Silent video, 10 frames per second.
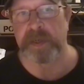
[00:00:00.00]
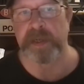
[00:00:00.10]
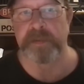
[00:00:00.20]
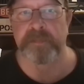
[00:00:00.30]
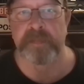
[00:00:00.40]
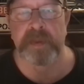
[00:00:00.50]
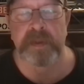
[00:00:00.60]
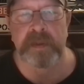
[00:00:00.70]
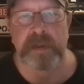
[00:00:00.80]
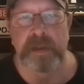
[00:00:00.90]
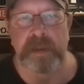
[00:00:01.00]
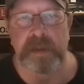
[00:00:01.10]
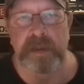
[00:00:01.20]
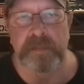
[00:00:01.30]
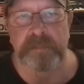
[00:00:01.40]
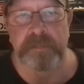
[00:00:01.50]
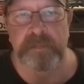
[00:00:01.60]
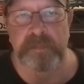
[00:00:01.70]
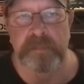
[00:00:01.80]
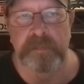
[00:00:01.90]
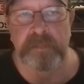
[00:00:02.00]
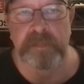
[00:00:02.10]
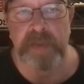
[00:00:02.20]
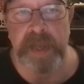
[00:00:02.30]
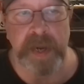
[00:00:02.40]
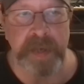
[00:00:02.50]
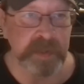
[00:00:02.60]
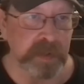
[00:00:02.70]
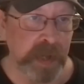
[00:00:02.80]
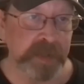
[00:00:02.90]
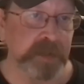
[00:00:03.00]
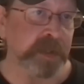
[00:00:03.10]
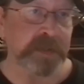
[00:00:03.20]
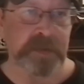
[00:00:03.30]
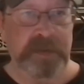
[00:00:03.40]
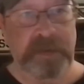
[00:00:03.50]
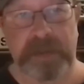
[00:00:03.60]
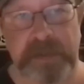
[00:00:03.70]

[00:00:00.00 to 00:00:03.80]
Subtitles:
right? And I can say certain